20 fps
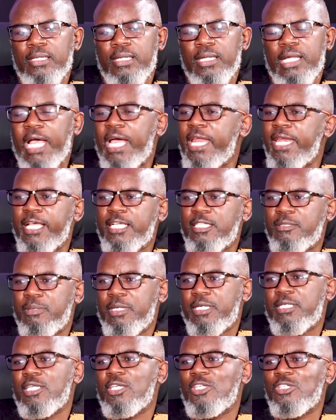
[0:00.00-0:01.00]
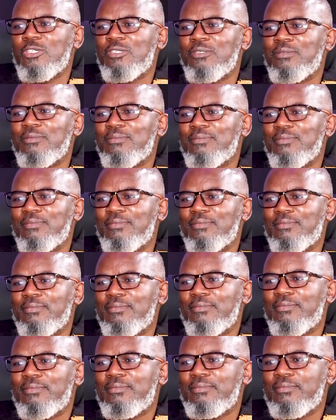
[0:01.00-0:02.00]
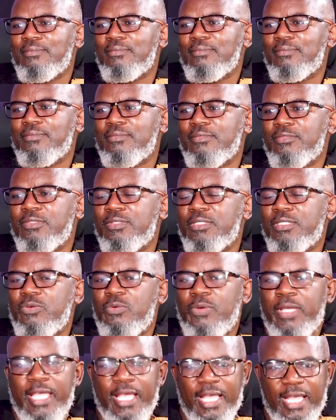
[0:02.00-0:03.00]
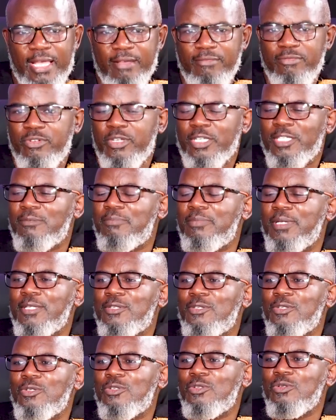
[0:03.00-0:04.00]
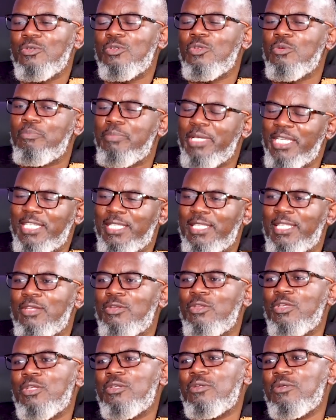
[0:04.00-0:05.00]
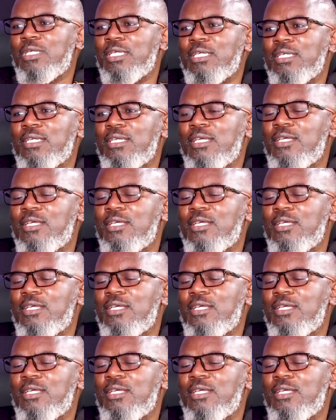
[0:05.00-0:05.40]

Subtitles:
an expectation. We have to expect you to do better than you're doing.